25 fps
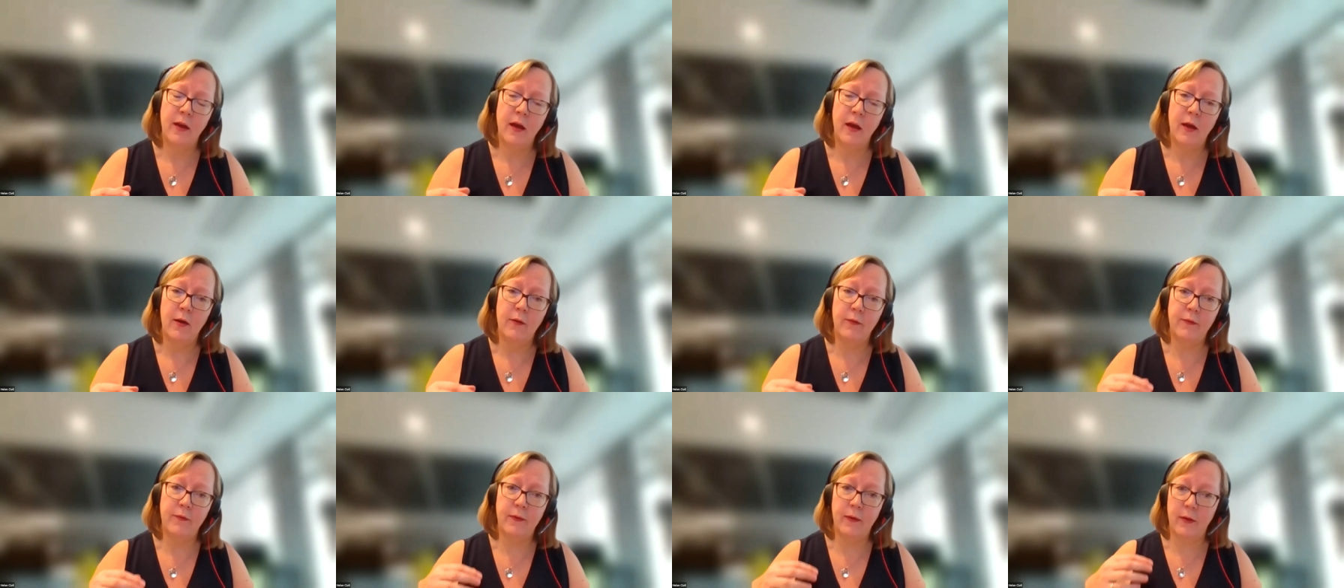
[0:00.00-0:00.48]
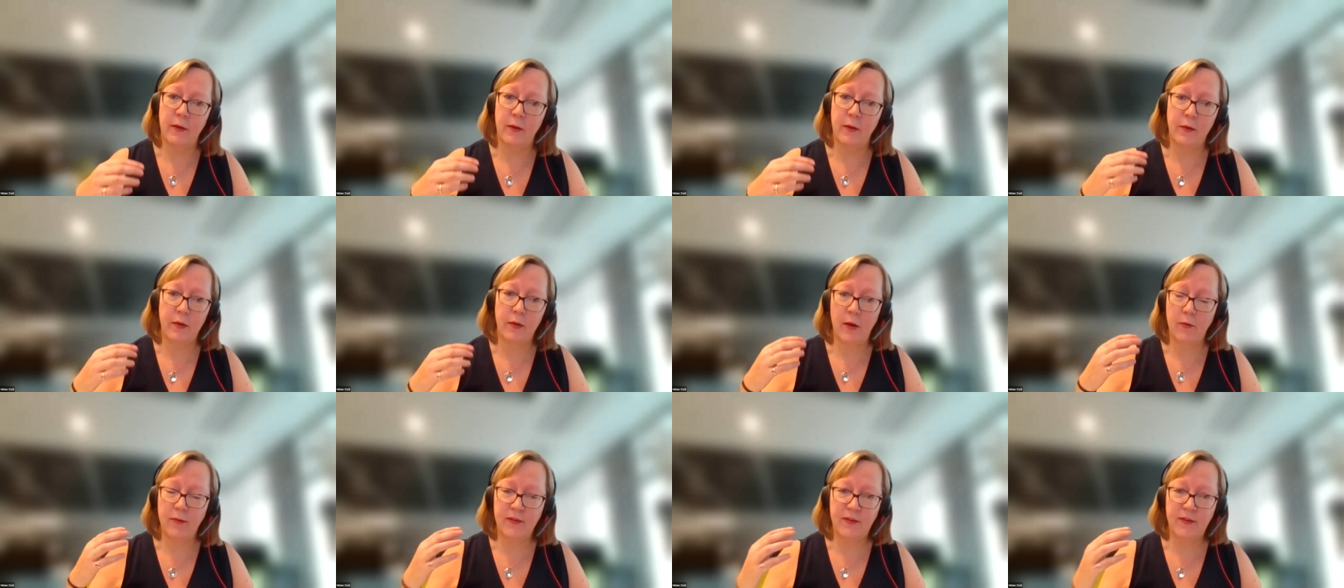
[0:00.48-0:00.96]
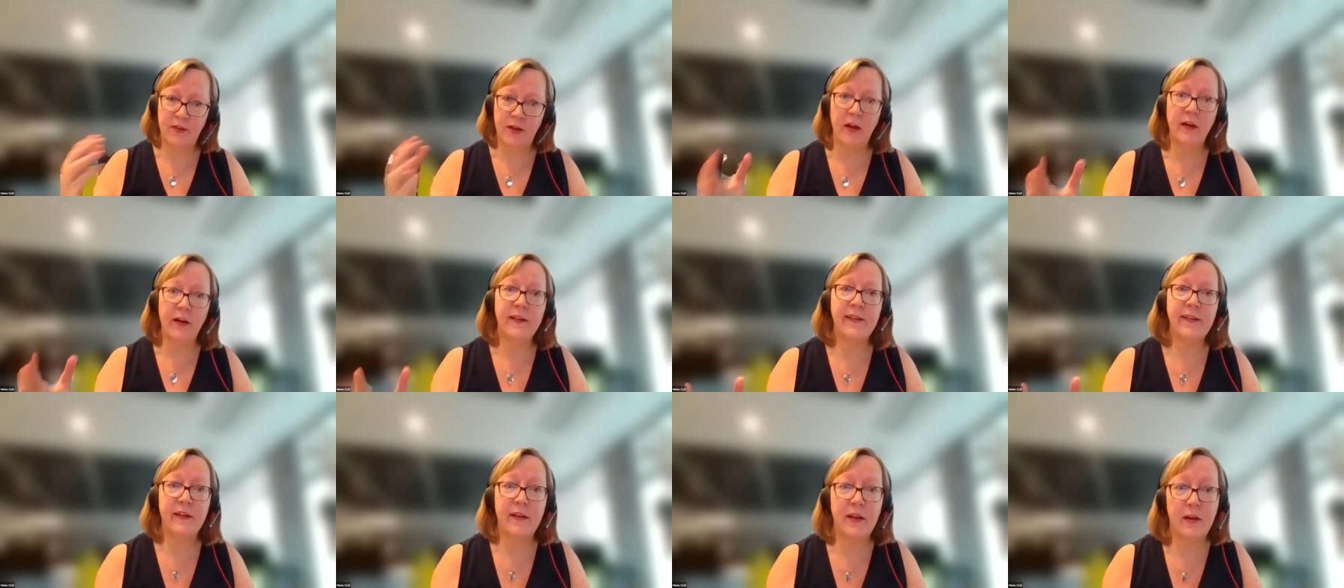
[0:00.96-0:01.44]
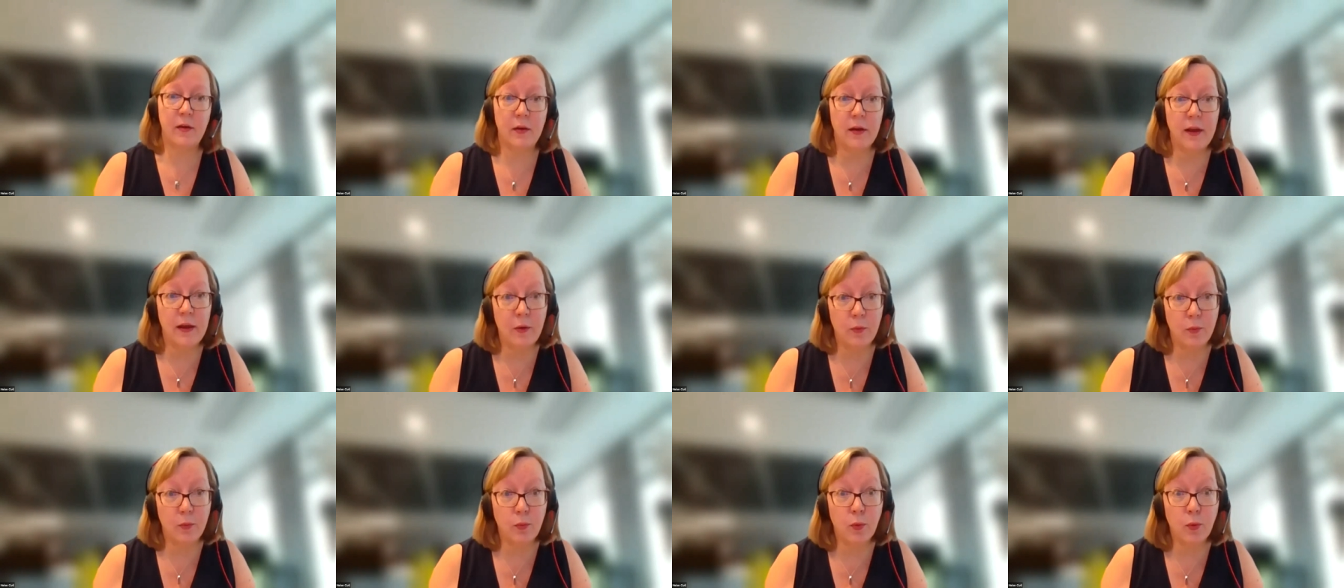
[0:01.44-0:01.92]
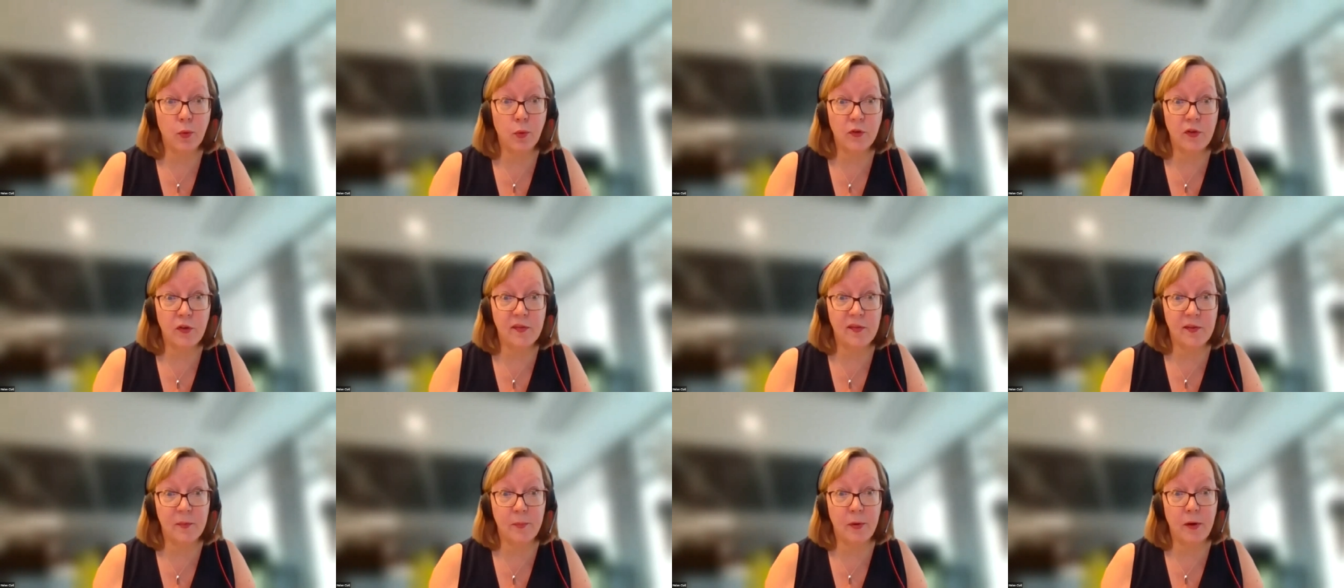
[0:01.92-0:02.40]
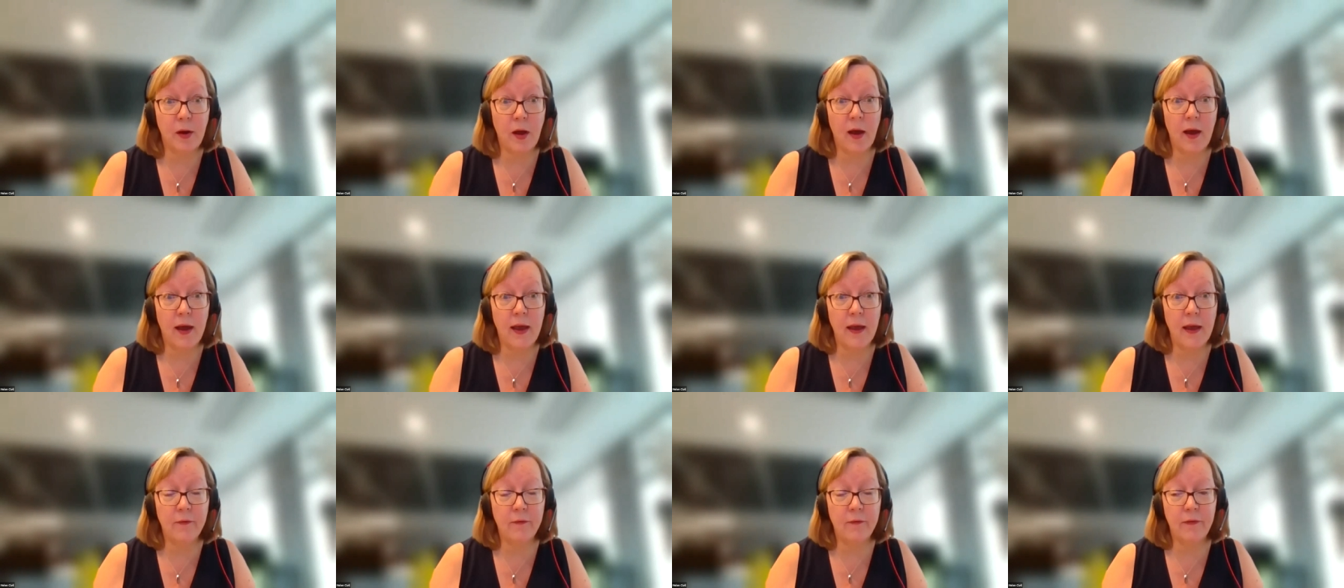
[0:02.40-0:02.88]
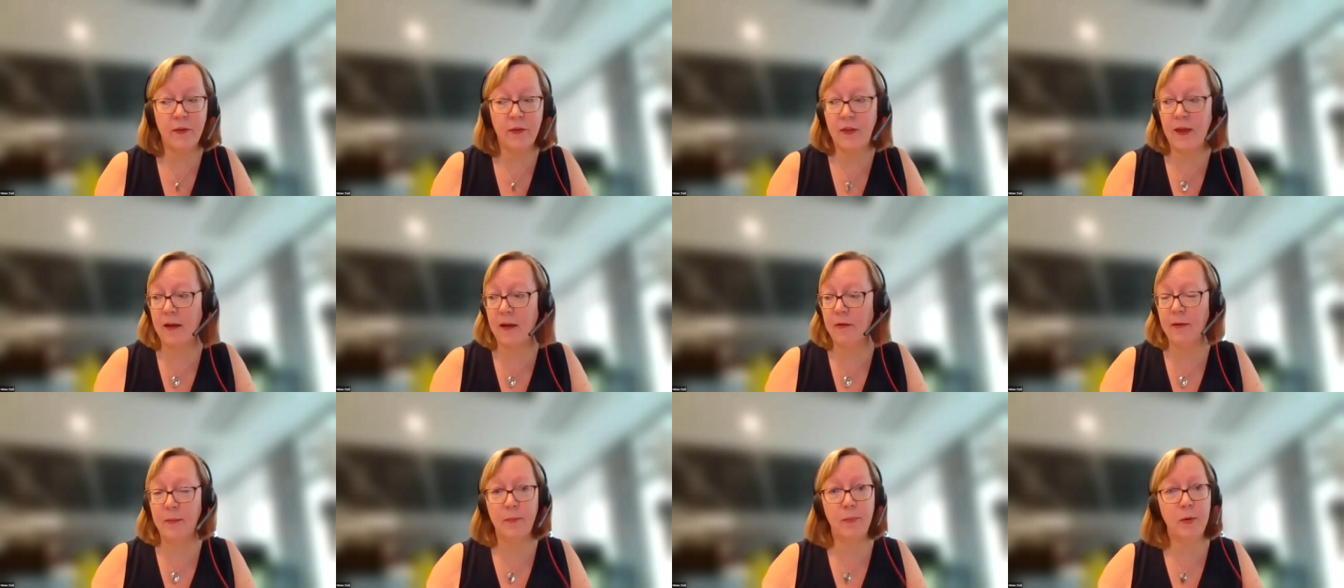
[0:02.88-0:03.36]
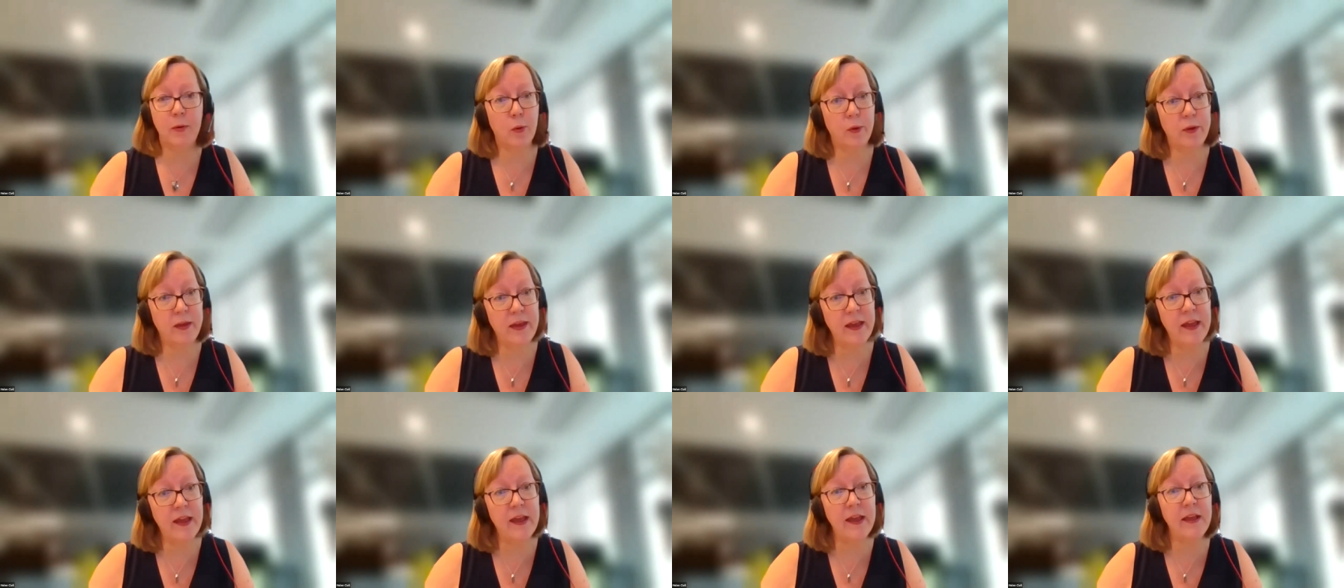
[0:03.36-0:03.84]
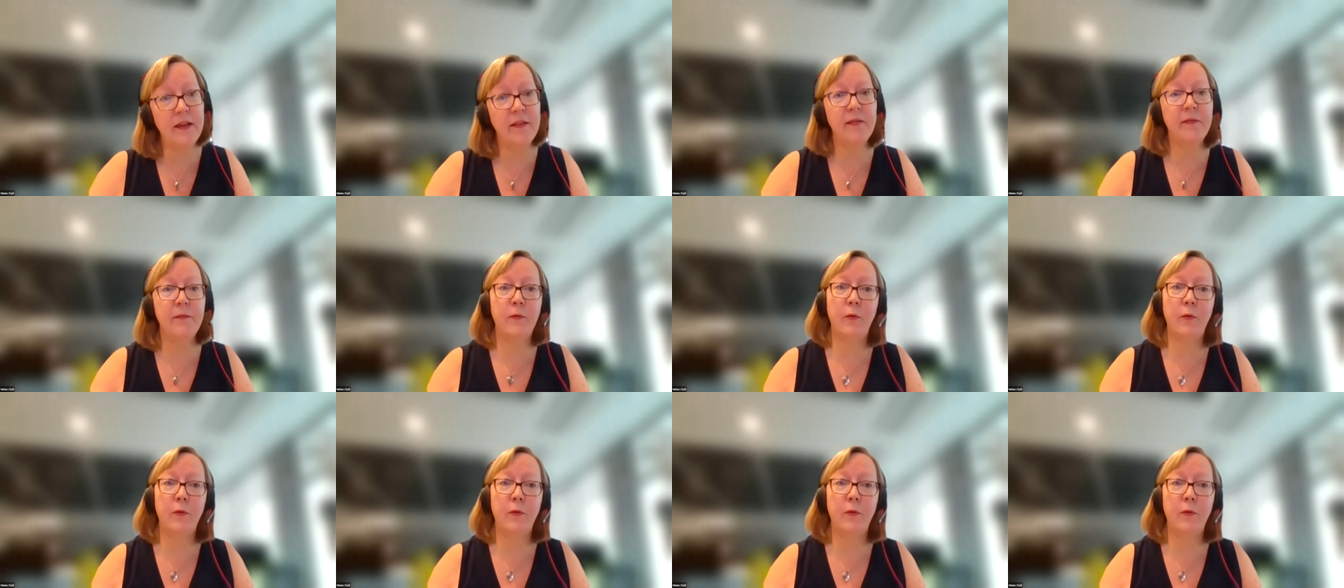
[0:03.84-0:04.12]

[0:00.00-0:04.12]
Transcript: of a reduction in in water supply for their employees,